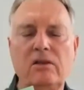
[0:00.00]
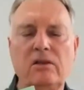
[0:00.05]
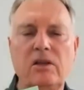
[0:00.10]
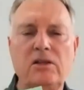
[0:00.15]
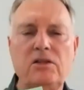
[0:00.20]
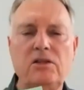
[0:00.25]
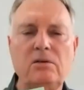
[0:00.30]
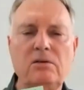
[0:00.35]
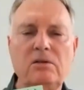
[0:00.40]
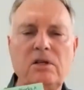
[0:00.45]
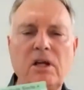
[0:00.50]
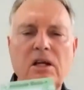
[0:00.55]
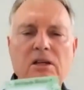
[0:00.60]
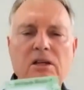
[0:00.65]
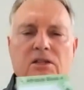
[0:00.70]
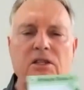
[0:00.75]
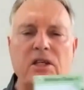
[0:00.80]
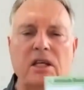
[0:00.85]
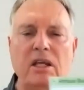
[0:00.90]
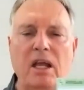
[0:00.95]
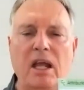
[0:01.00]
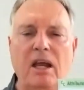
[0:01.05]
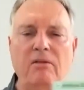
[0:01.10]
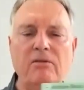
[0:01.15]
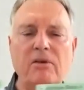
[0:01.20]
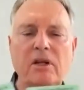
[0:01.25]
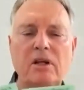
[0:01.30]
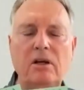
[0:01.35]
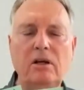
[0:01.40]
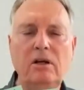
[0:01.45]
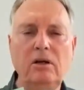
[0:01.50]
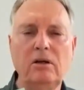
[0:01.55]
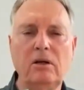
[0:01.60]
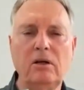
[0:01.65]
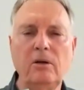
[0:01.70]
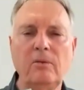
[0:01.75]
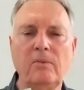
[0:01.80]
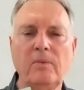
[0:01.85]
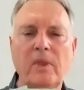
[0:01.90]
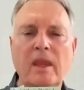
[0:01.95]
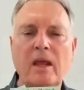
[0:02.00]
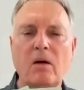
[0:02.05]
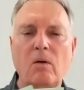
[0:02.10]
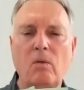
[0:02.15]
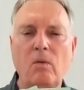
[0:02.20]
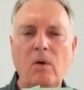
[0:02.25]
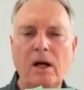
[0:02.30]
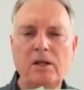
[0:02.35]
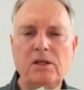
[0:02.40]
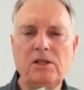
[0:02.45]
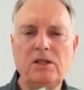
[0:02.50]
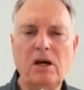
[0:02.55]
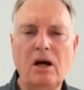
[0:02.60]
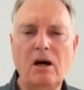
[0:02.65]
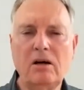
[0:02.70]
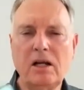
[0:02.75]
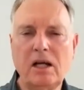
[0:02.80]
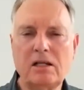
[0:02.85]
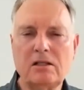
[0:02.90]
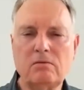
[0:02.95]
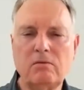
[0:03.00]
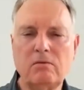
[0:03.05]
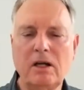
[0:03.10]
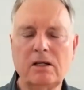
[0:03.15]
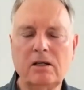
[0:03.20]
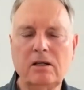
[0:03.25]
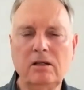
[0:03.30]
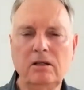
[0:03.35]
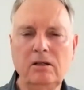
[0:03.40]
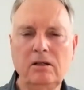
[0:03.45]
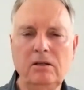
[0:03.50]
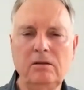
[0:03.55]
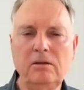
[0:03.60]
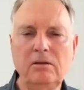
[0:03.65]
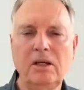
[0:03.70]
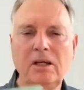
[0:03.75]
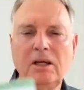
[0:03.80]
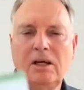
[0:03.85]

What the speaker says: the children don't see every clue. One child has 1 clue,